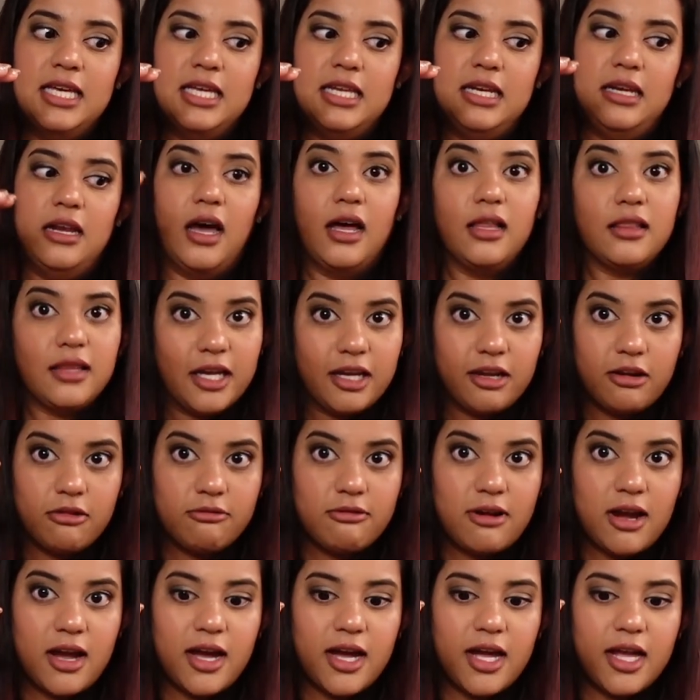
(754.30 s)
not like a
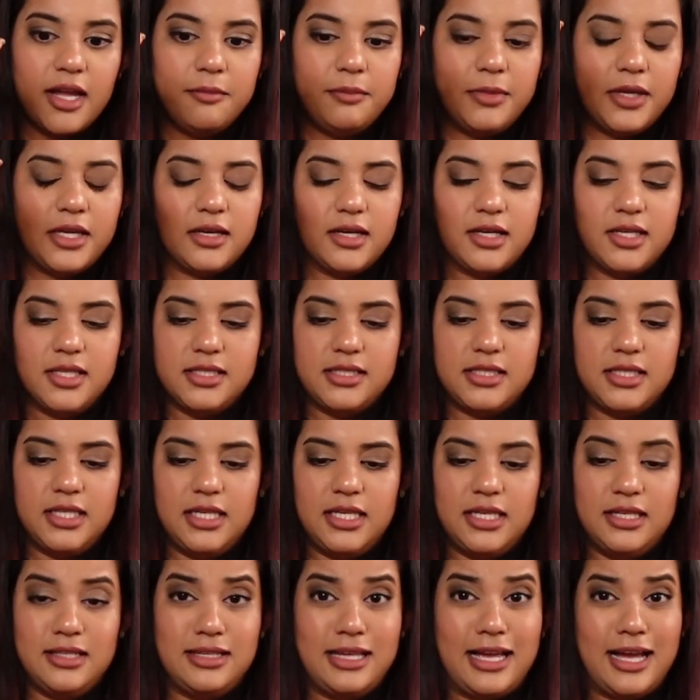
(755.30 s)
rye, because
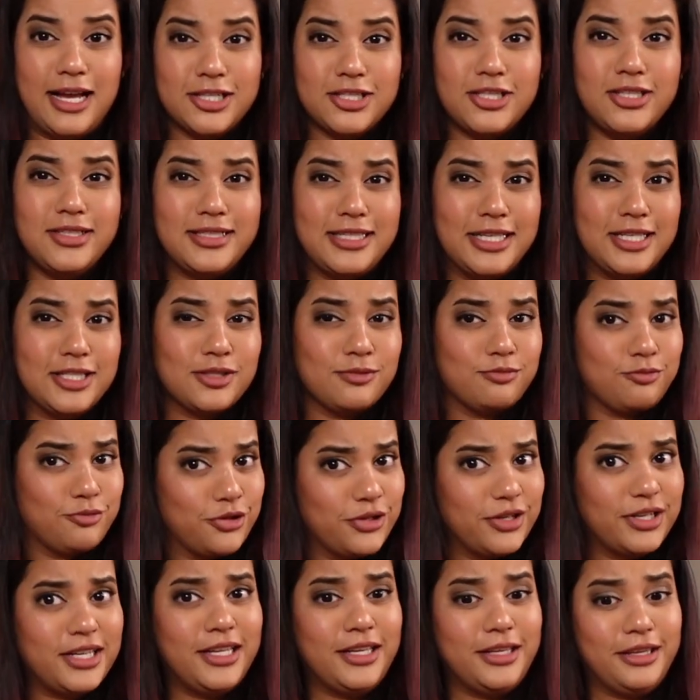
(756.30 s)
it actually tastes
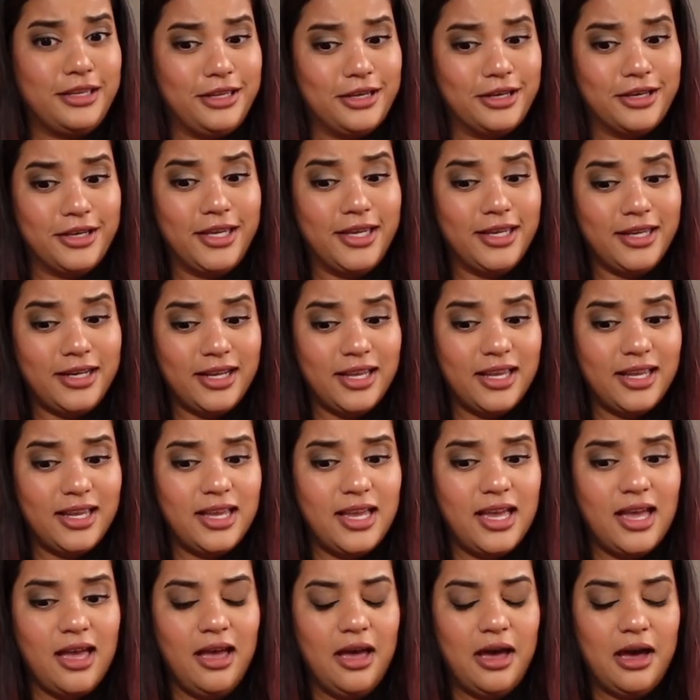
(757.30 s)
pretty good.
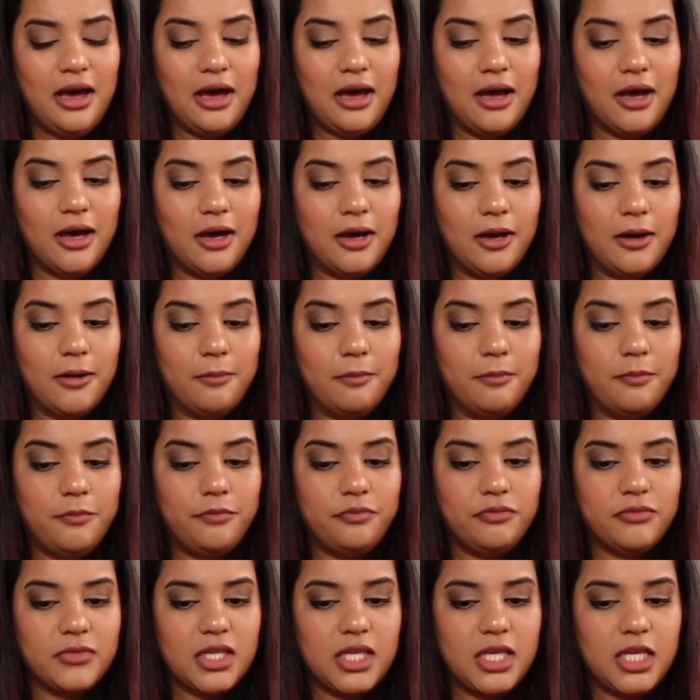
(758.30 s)

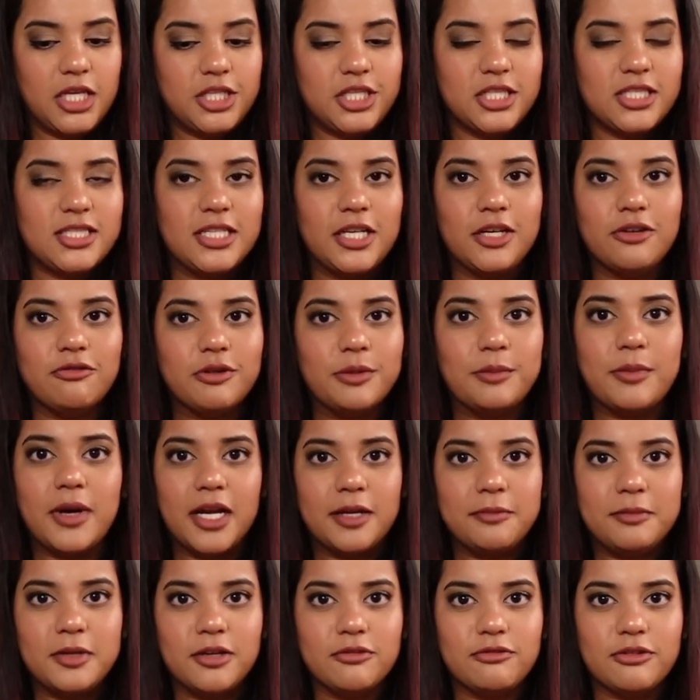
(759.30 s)
It just didn't
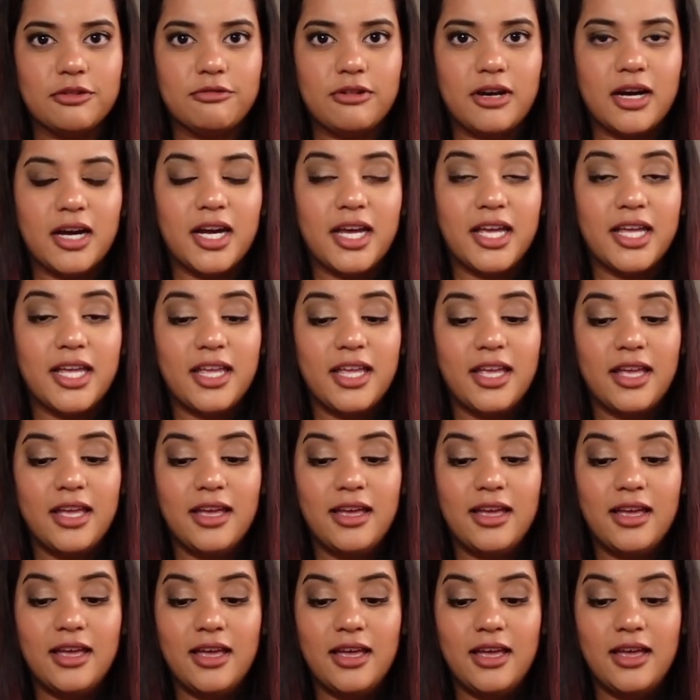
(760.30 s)
remind me of a rye.
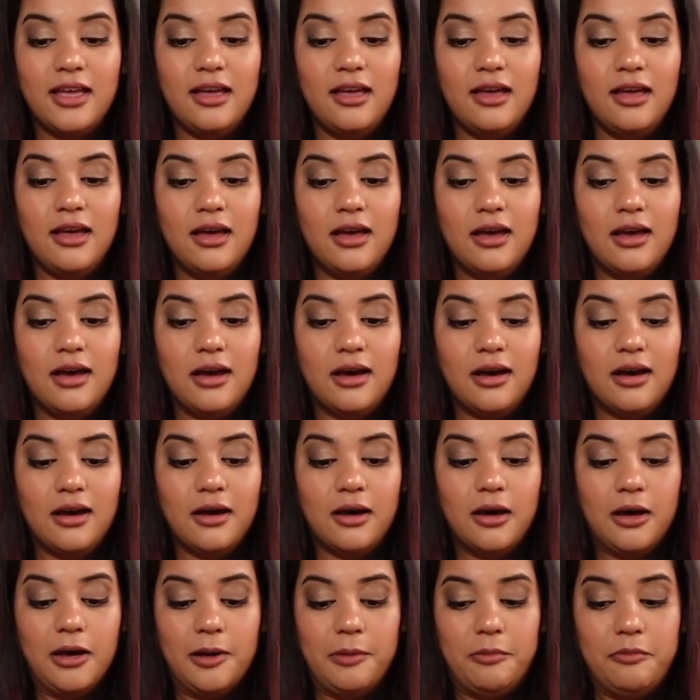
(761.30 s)

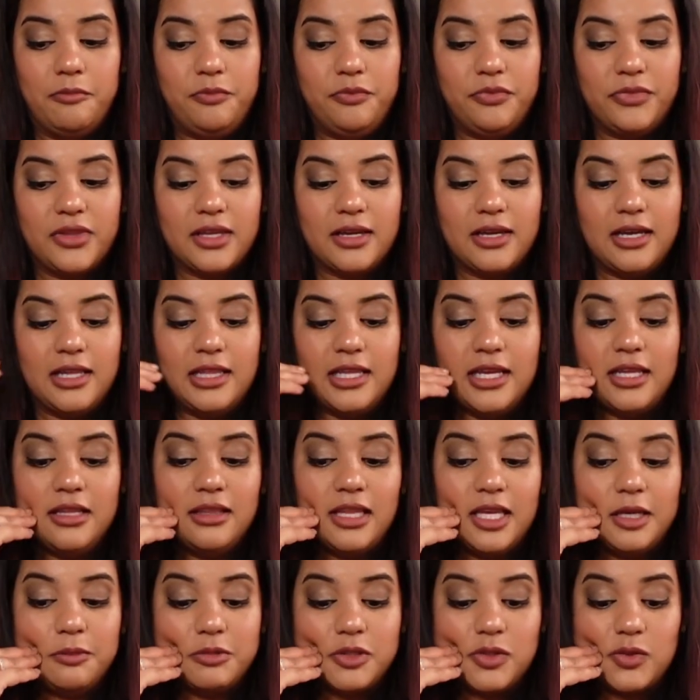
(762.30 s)
And then
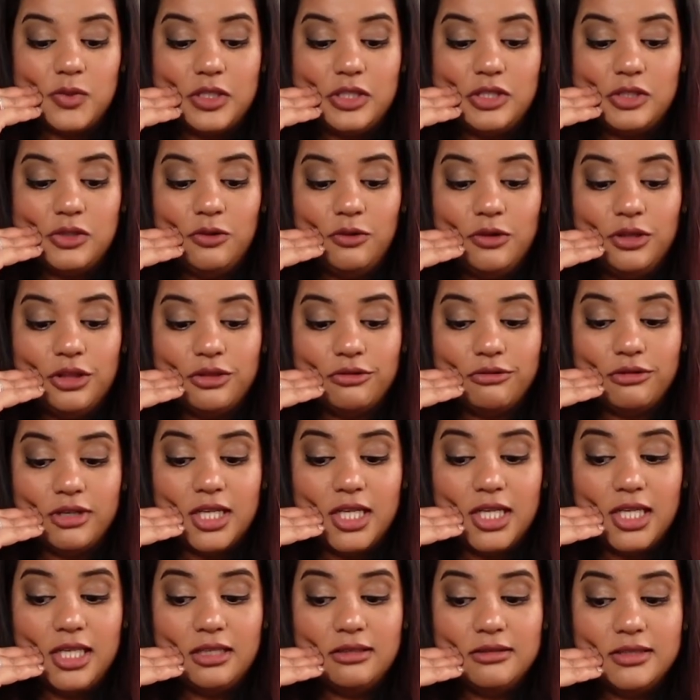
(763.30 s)
like between 2 and
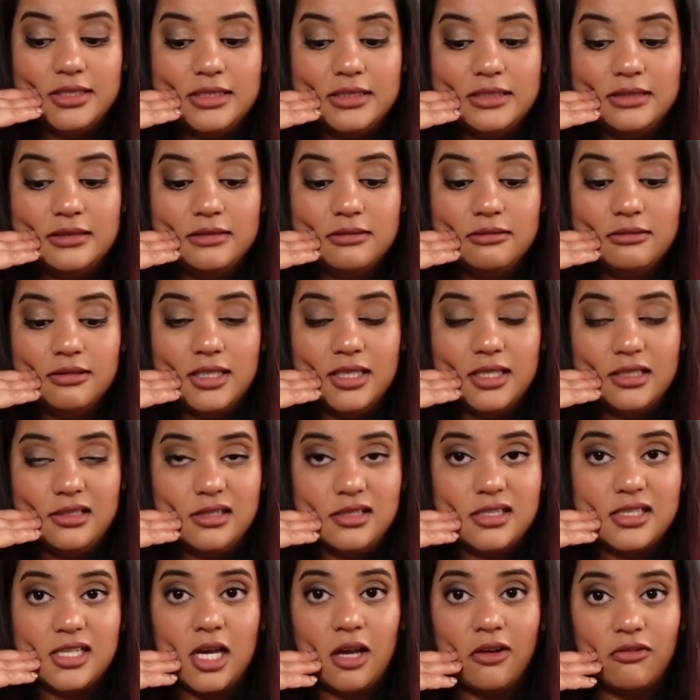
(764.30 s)
3, it's
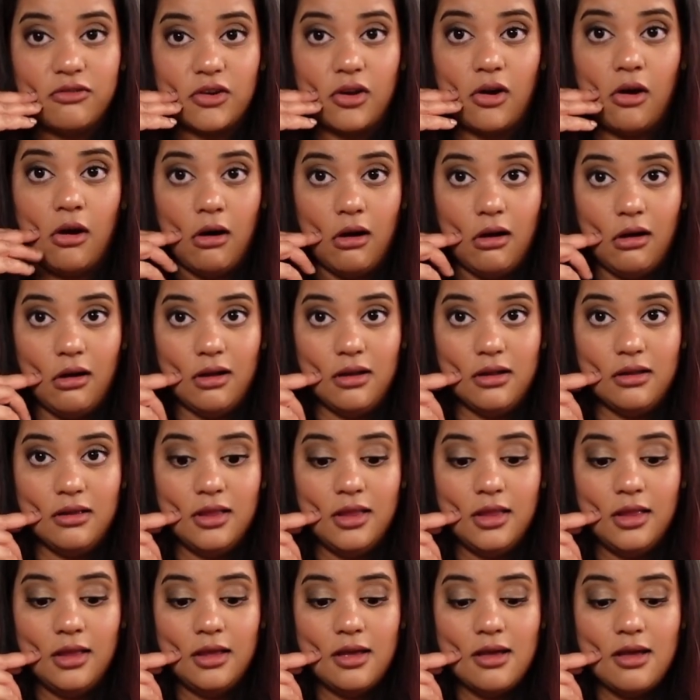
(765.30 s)
a tough
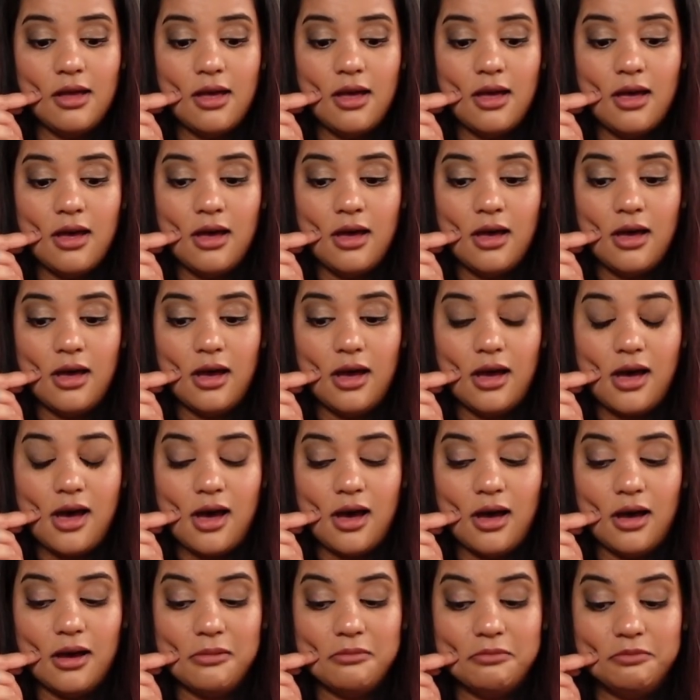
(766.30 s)
call.
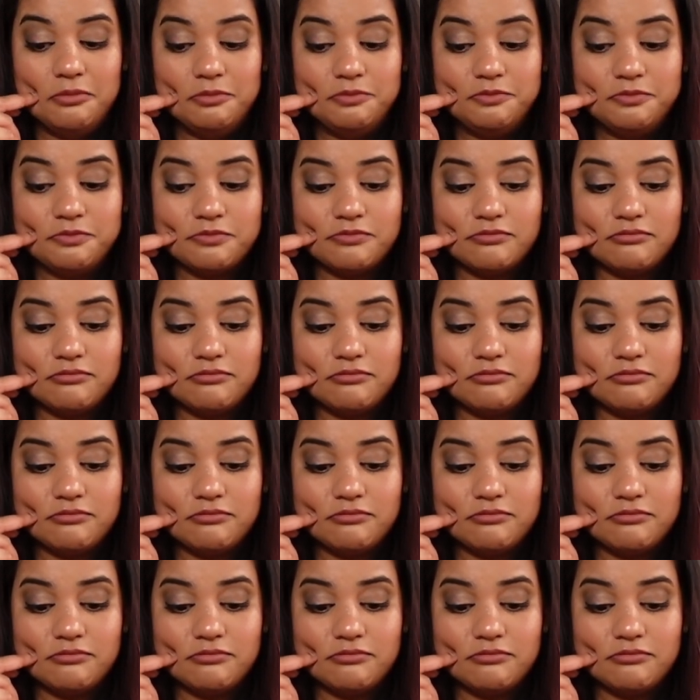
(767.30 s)
I